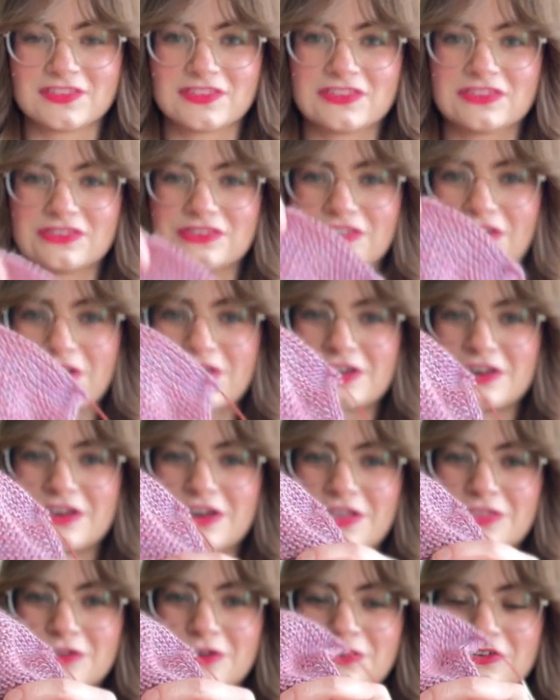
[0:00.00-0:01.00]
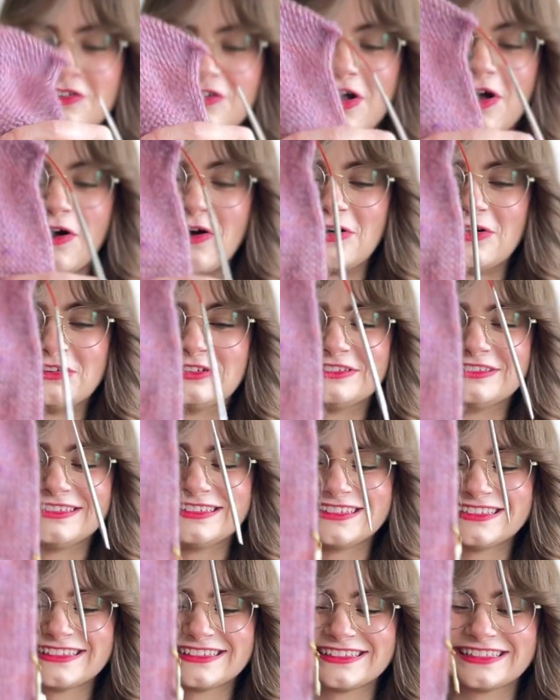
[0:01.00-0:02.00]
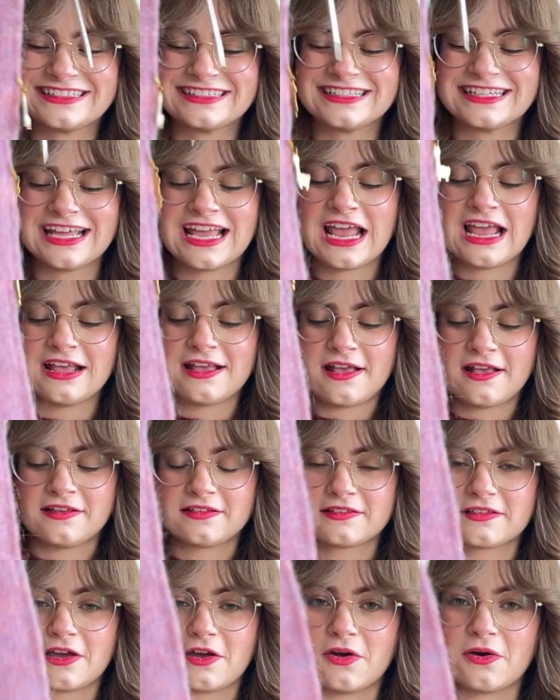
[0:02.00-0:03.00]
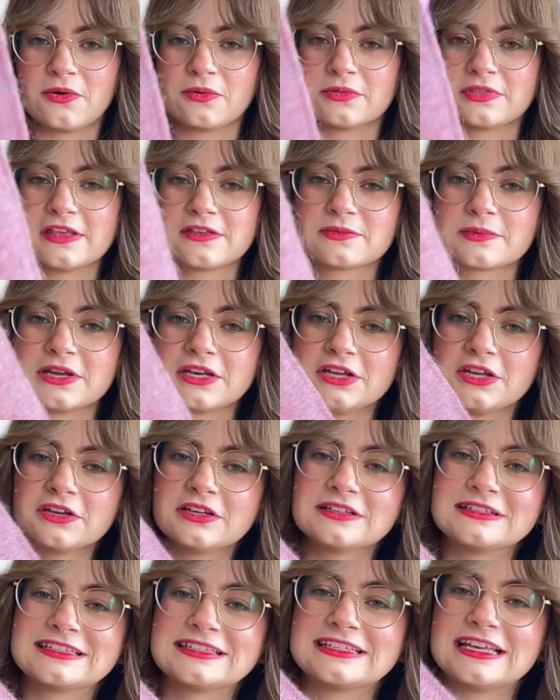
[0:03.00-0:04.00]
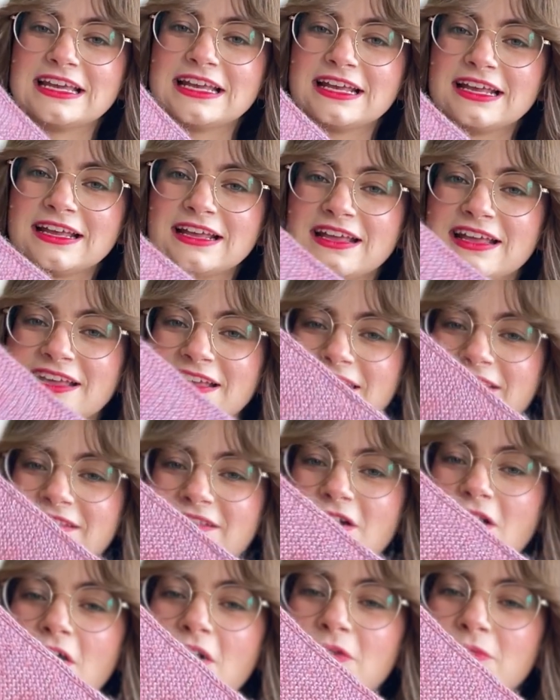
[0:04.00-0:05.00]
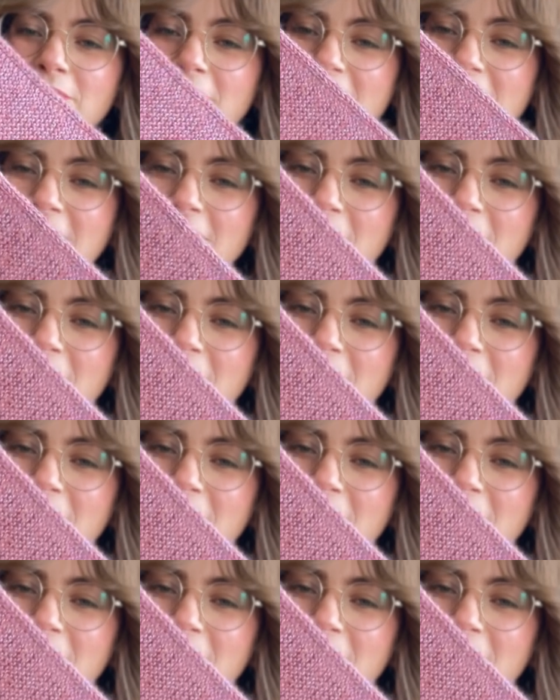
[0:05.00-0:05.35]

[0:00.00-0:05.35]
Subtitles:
start another shawl? So this one you can see is already